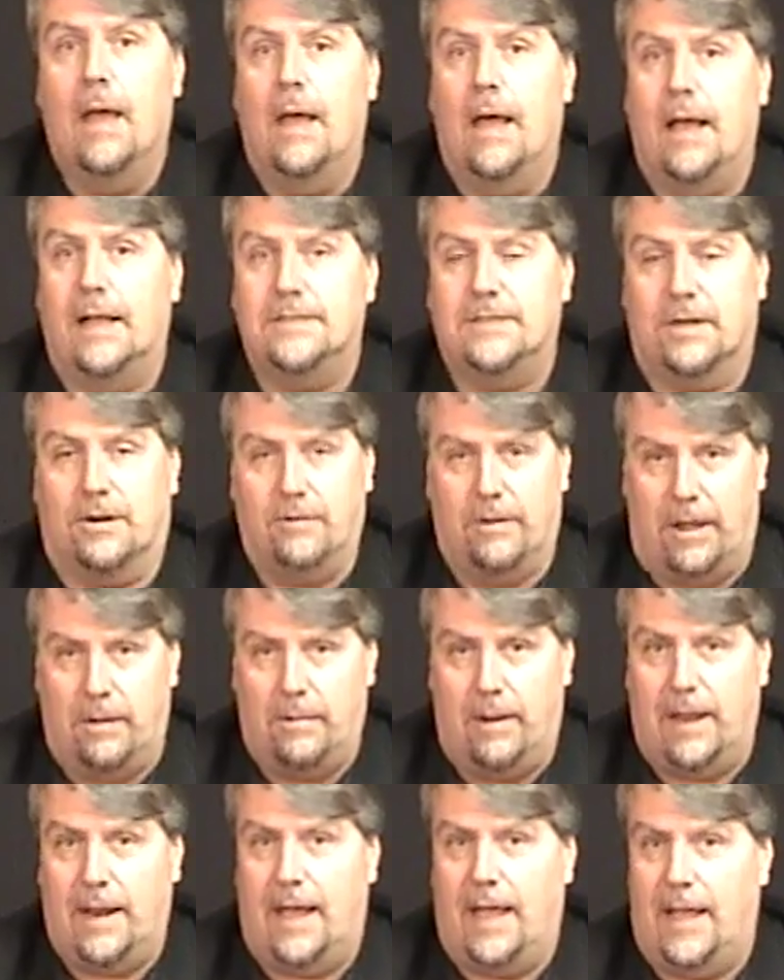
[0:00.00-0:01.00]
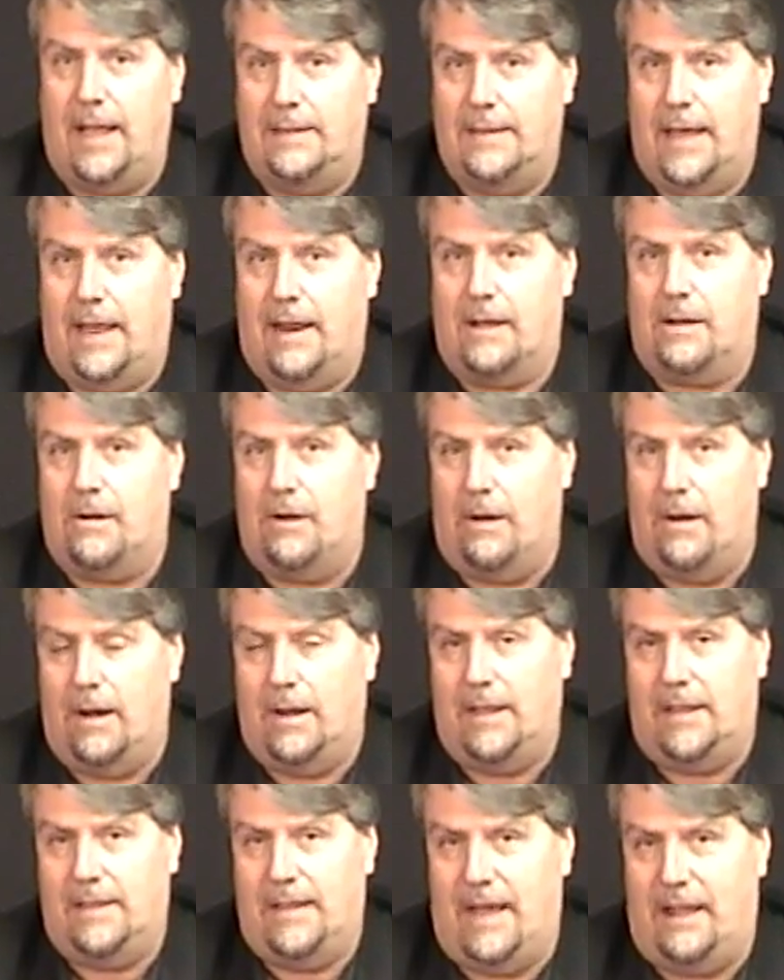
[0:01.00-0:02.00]
It's a great way to hand out a card
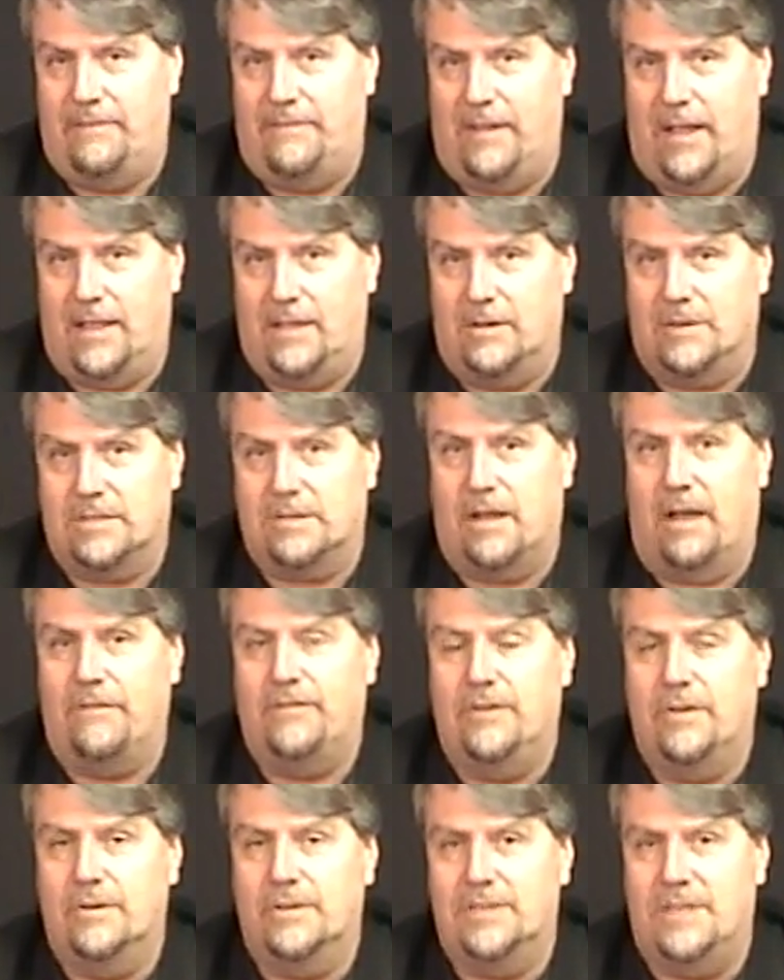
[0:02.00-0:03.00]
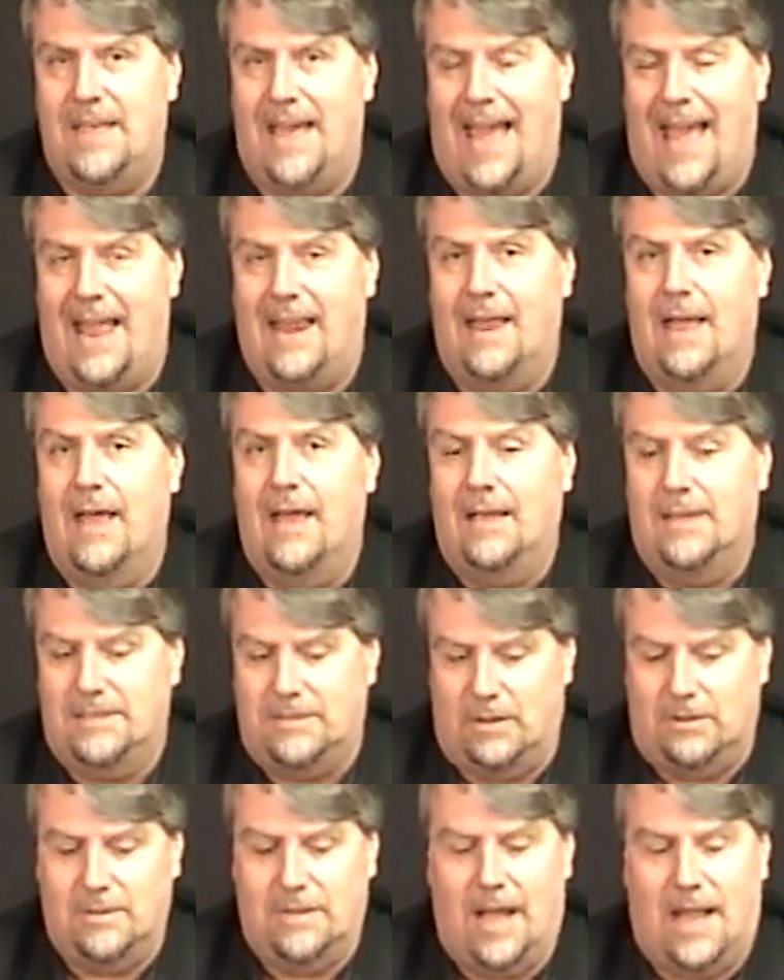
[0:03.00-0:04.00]
in that venue. So I've used that.
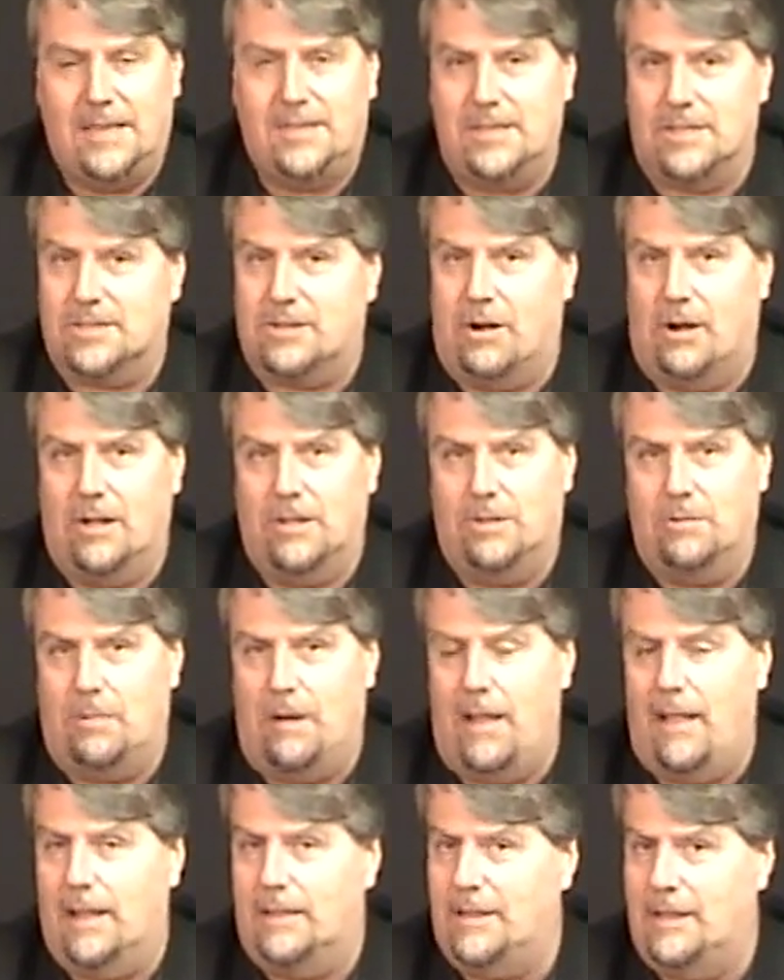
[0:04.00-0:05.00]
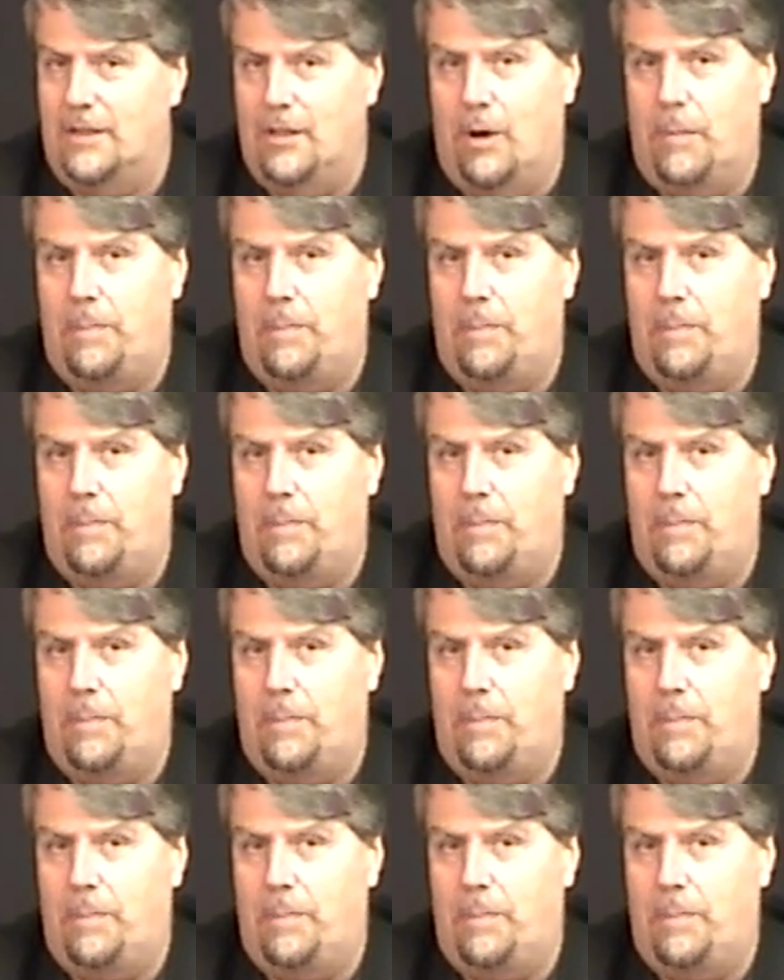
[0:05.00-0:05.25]
So not just card to wallet, the no